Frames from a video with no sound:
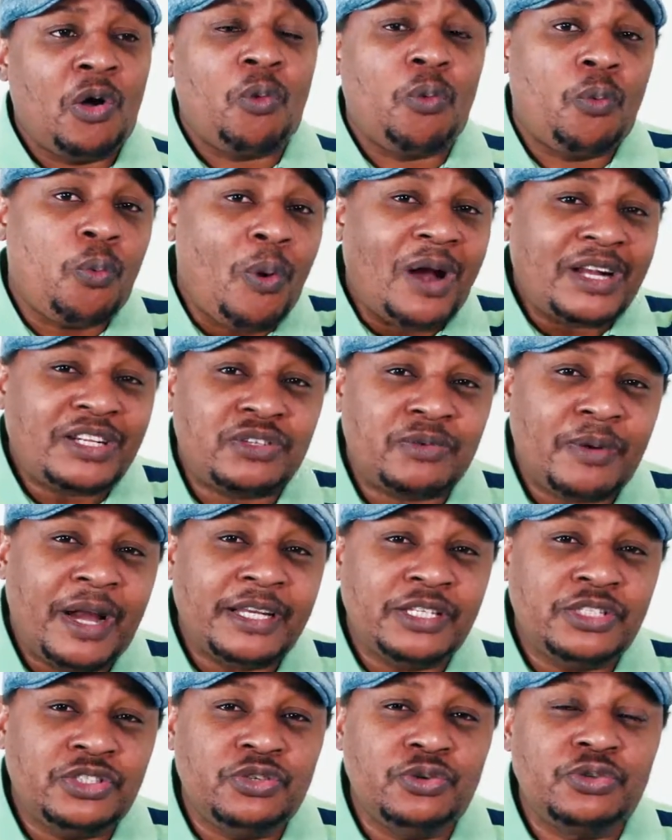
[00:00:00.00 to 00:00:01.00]
What do
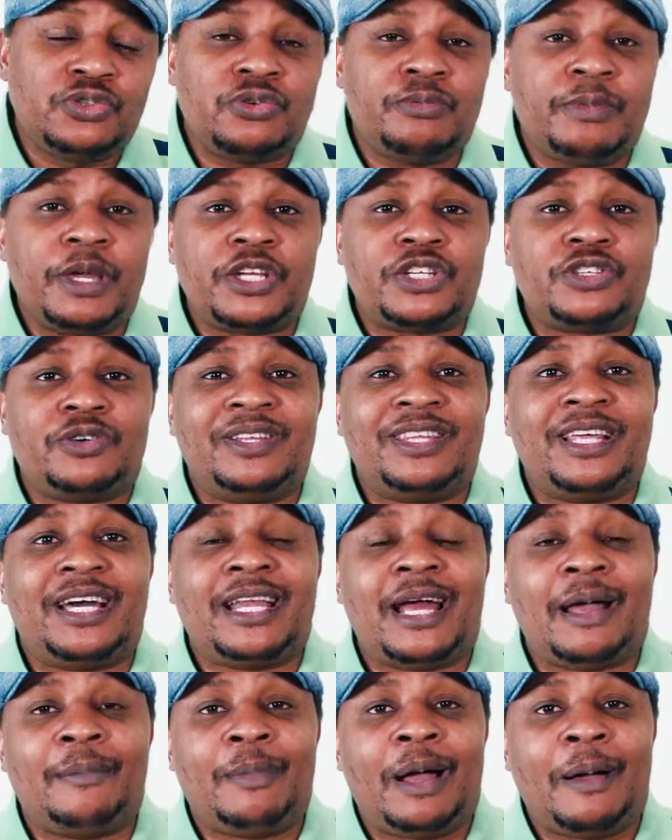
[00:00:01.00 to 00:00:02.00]
I do to make sure
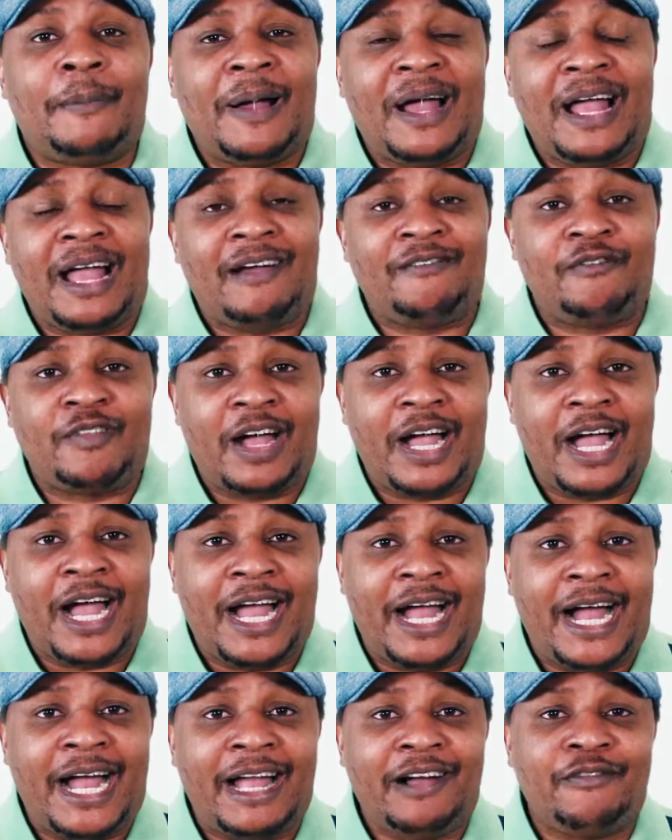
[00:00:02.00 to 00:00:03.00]
that
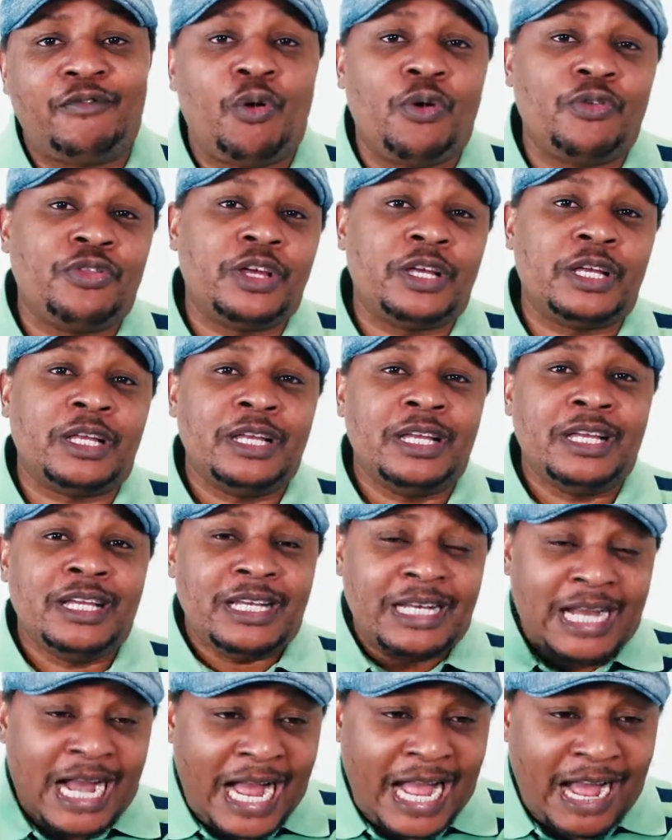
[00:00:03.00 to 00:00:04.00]
I have all
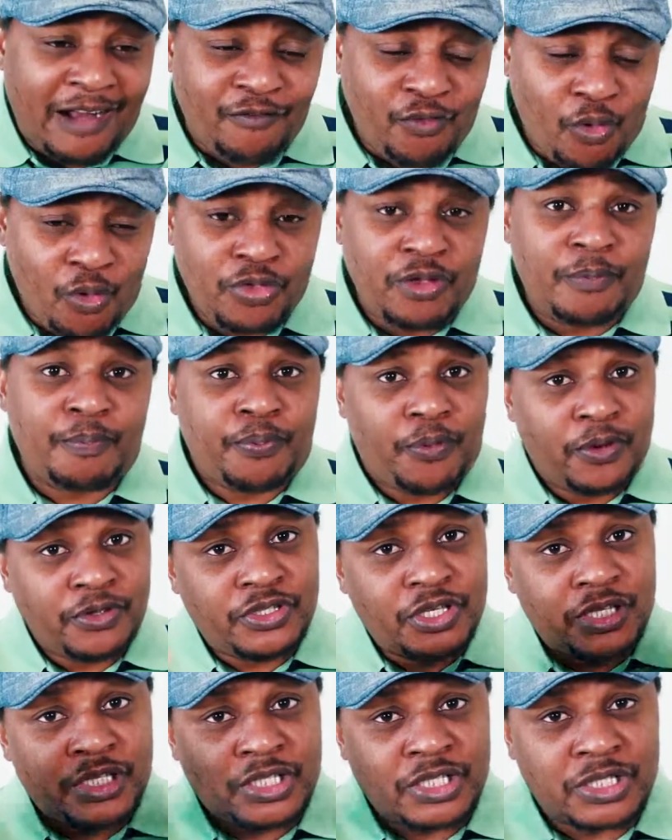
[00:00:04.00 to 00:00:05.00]
the
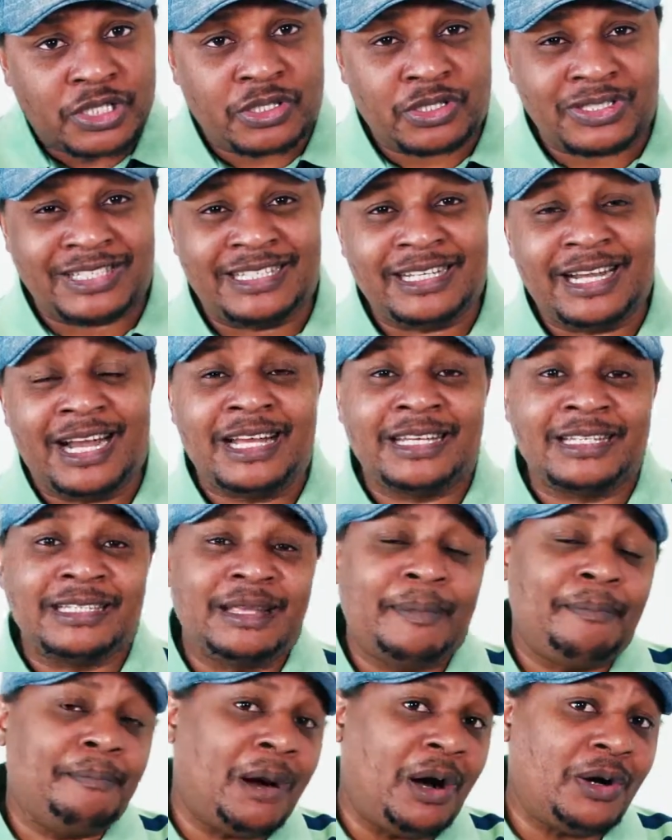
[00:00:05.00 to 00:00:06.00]
projects done,
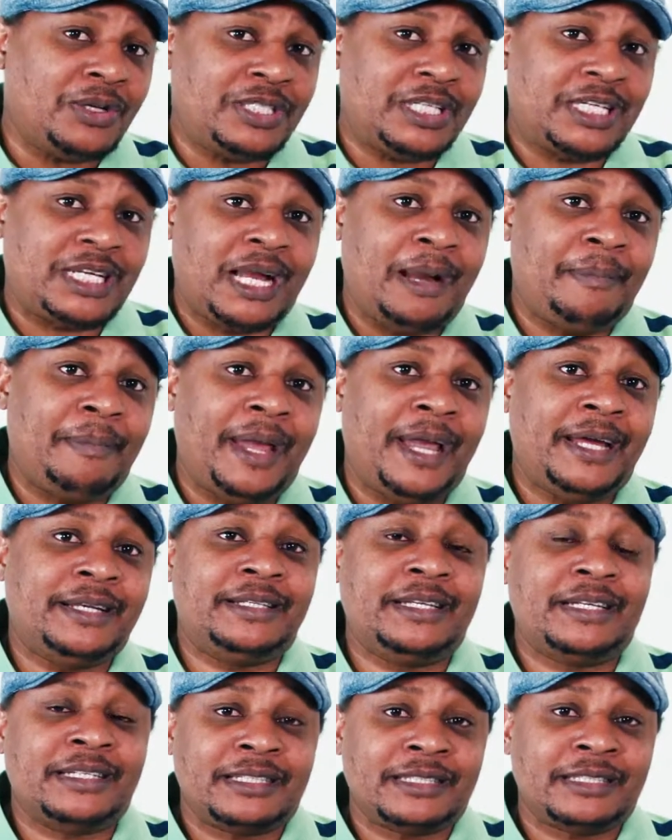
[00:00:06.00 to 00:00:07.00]
the multicam
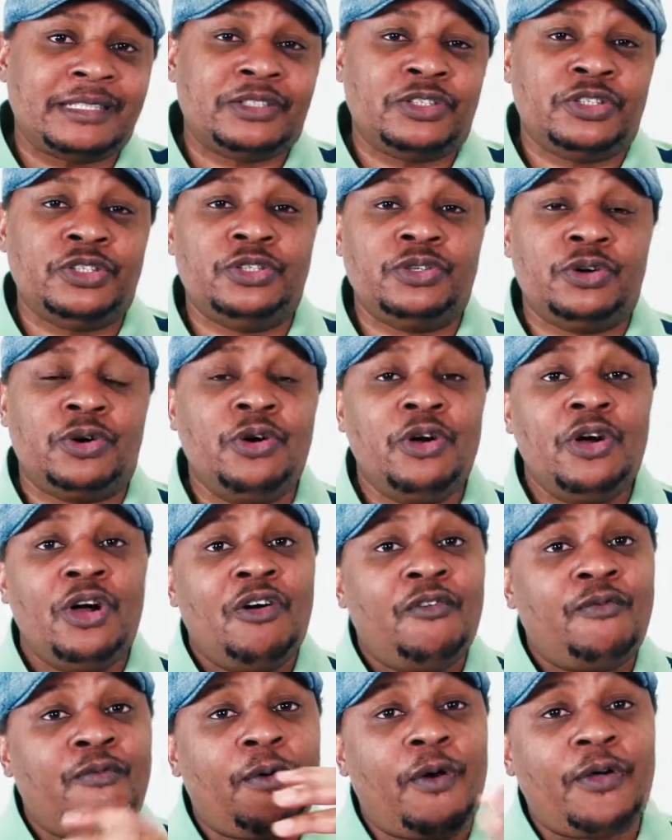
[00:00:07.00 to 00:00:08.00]
edit,
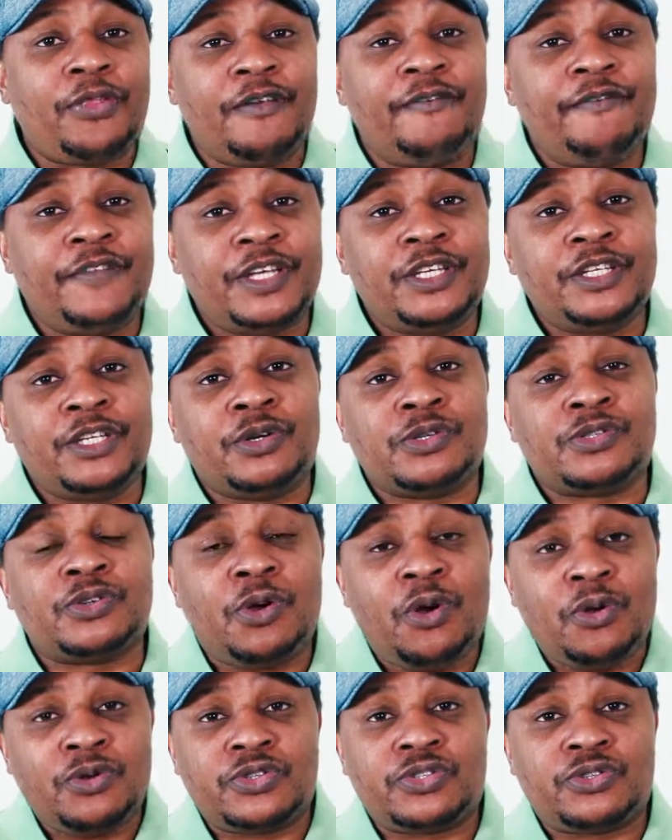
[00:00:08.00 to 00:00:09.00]
for the videos.
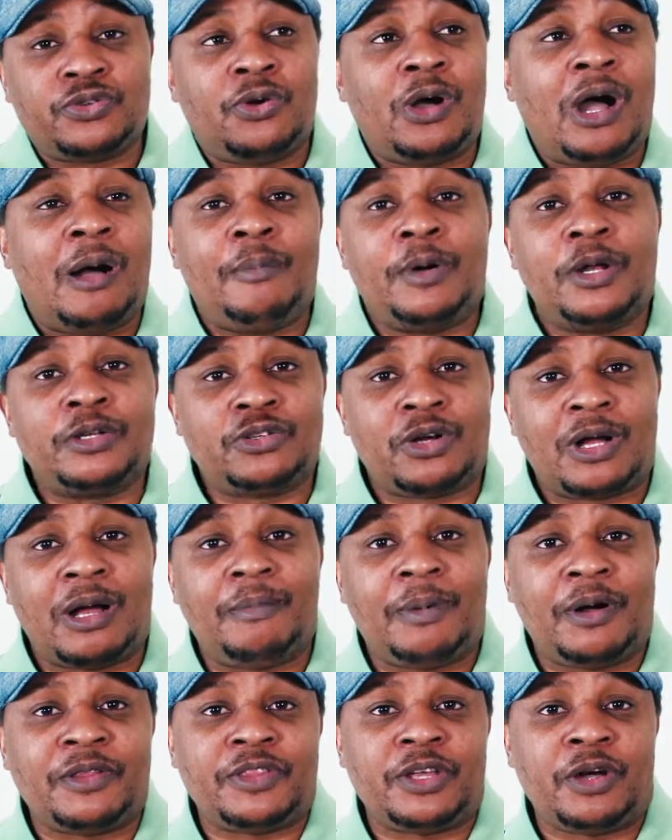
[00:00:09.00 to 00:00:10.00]
Also, I'm going to talk
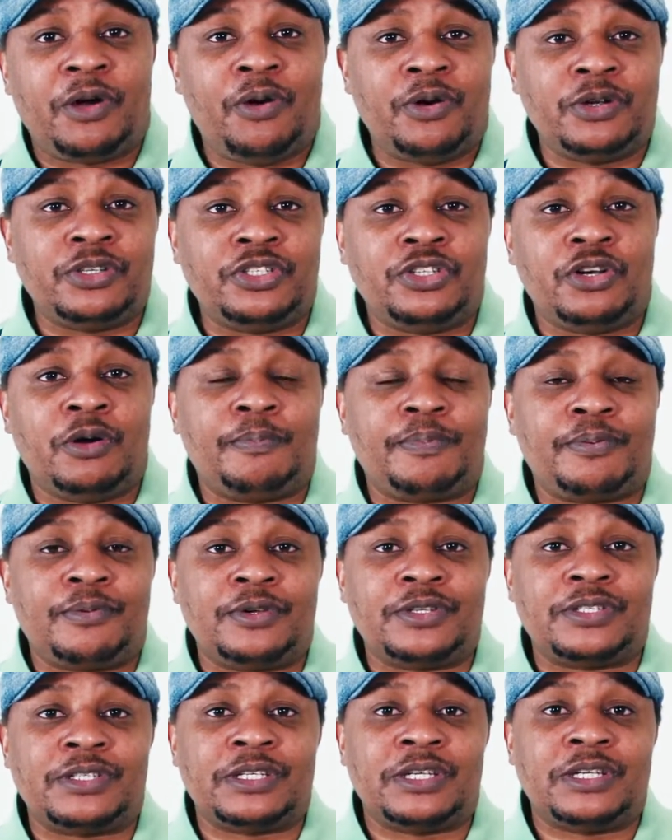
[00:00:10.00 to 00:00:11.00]
about the audio
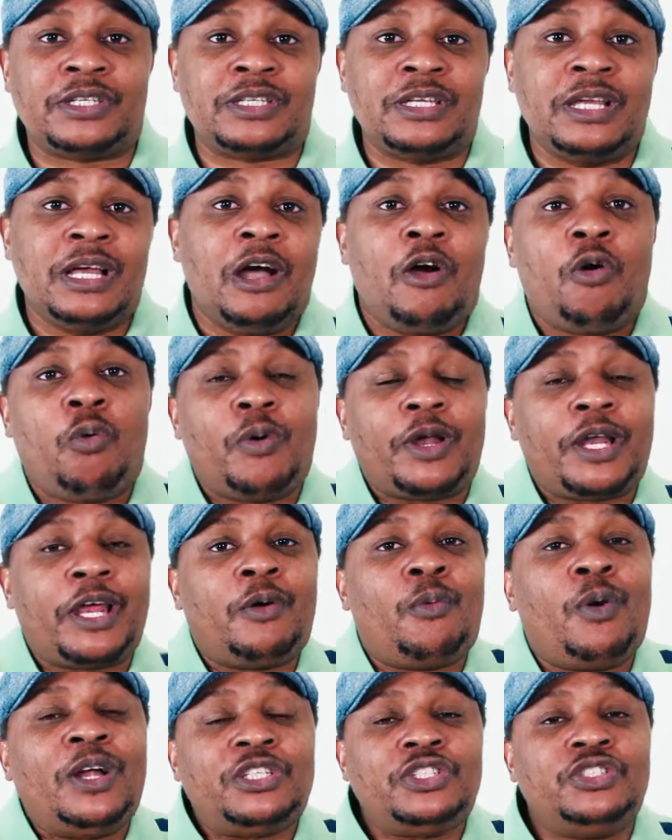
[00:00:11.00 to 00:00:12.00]
process.
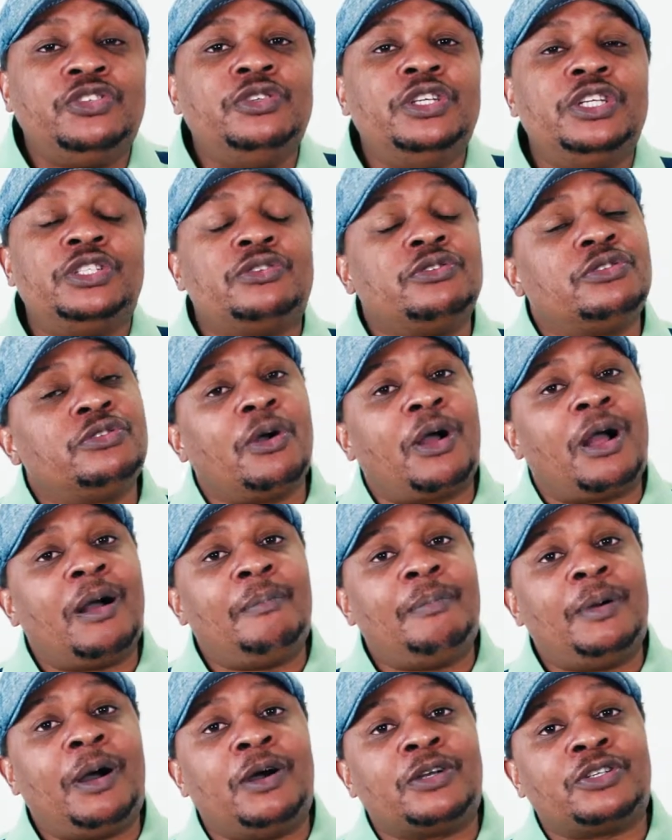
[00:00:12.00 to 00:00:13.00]
What do you need to talk
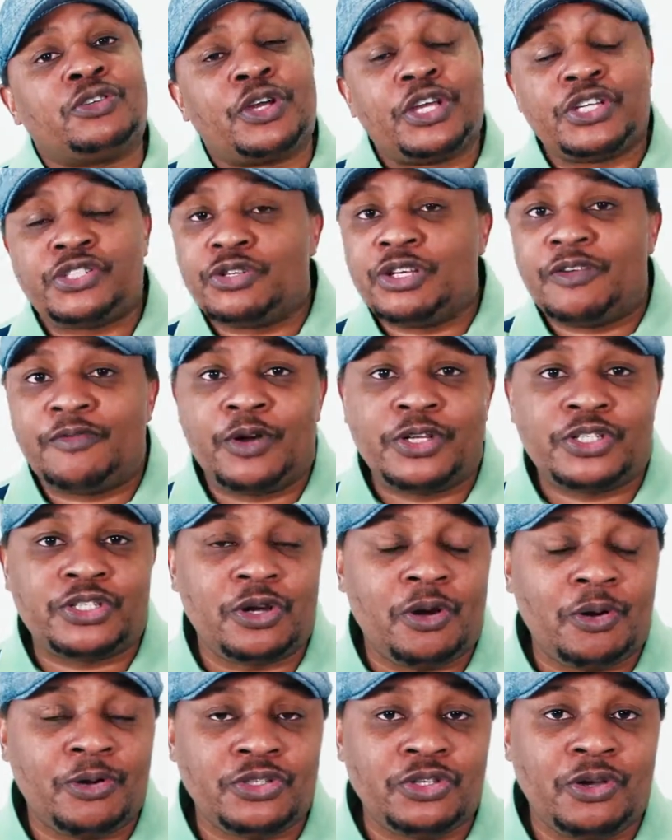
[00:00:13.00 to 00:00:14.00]
about? Okay, so you've got
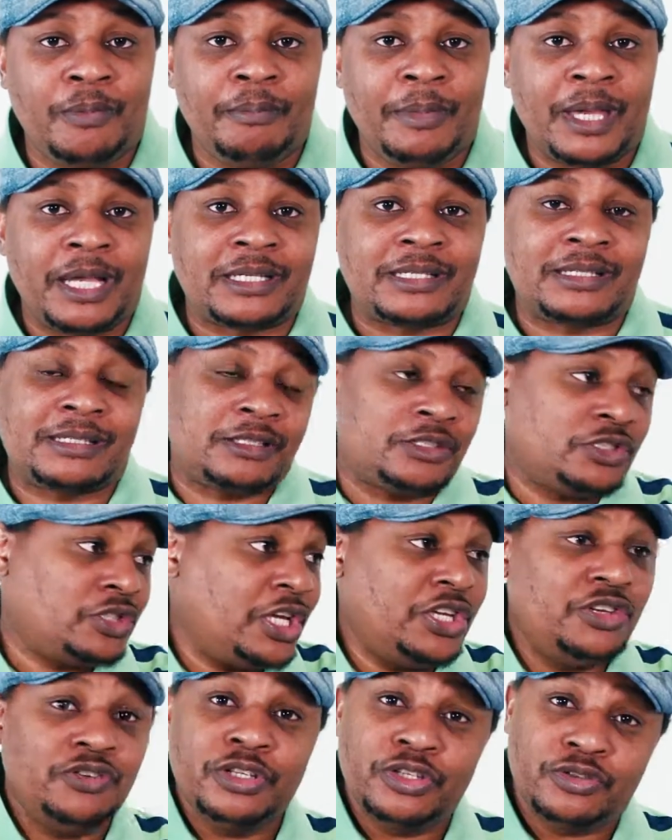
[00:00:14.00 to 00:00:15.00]
your audio mixed,
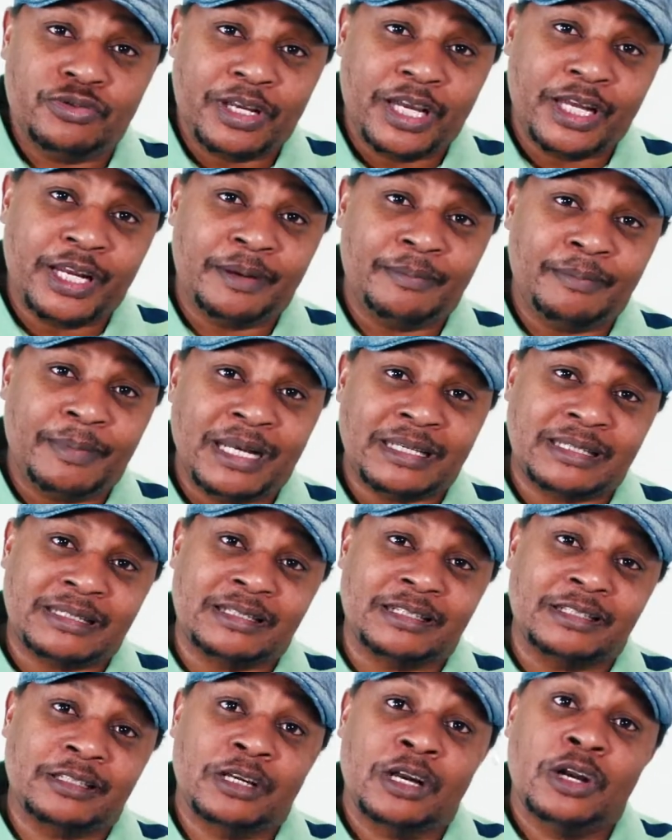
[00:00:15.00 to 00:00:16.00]
then you need to get it
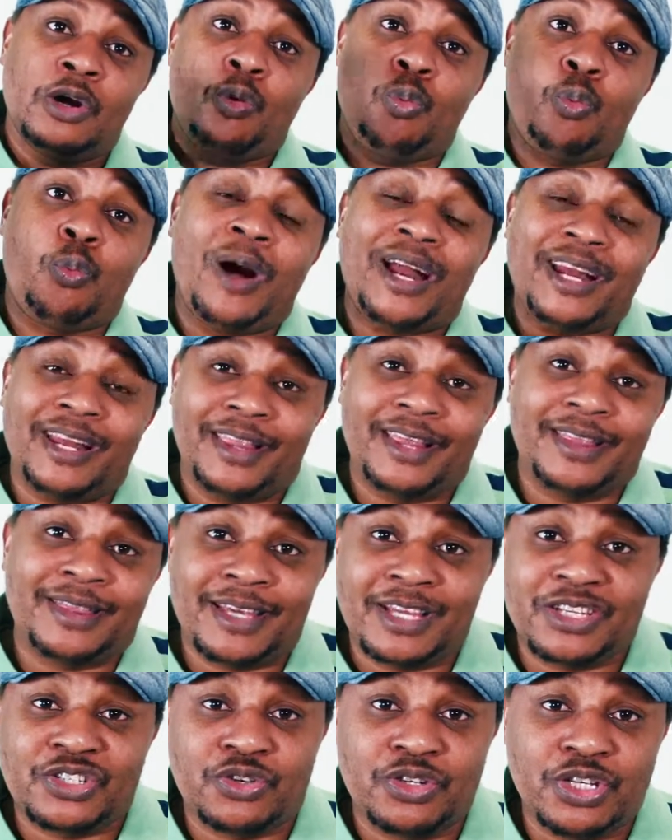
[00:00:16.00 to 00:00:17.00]
mastered. What are the
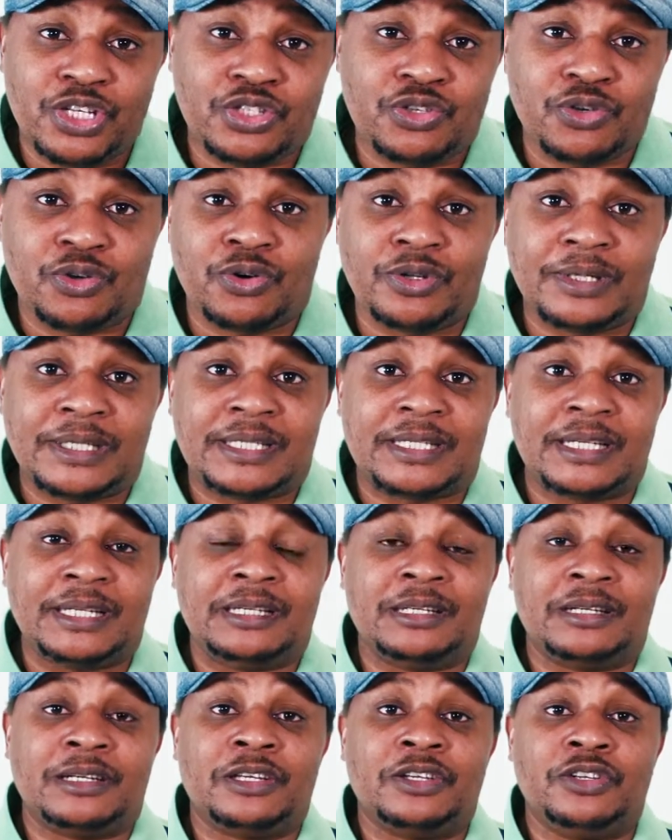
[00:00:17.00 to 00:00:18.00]
things you need to
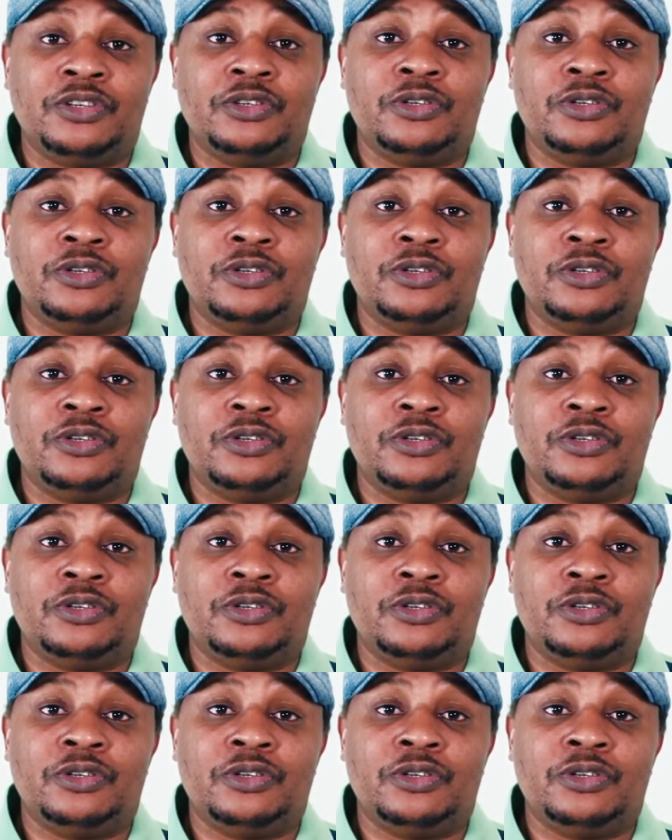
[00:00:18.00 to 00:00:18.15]
consider?